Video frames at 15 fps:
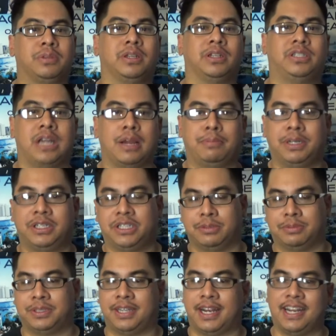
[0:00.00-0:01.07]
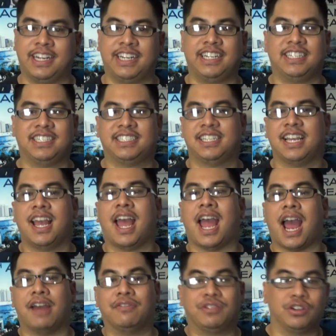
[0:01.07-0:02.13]
the championship standings
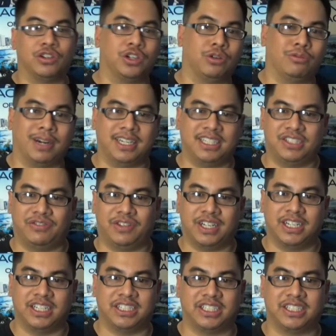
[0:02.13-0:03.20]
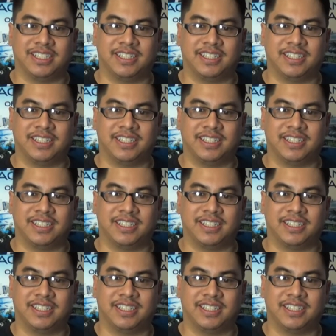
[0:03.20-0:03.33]
after the race finished.